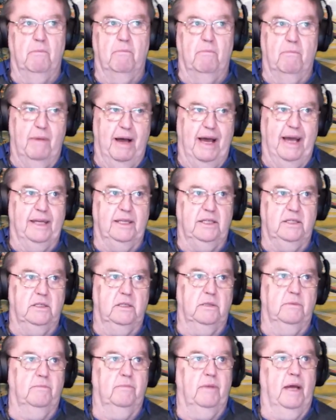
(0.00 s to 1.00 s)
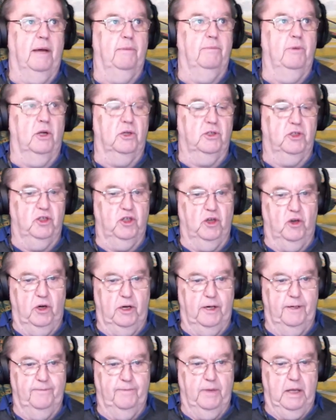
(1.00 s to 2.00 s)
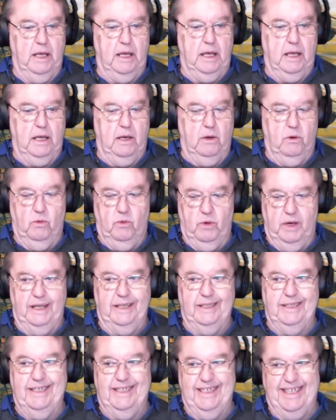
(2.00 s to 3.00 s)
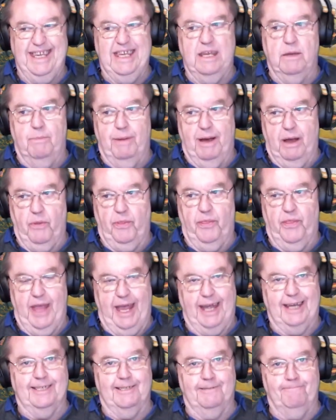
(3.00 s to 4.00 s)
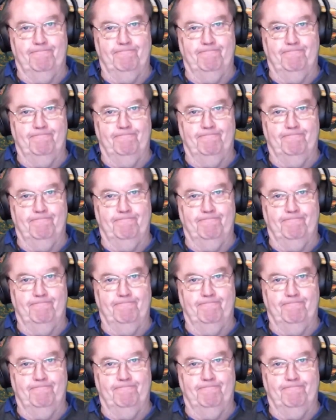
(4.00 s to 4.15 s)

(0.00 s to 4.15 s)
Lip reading: Might, I'm not sure. We'll see about that.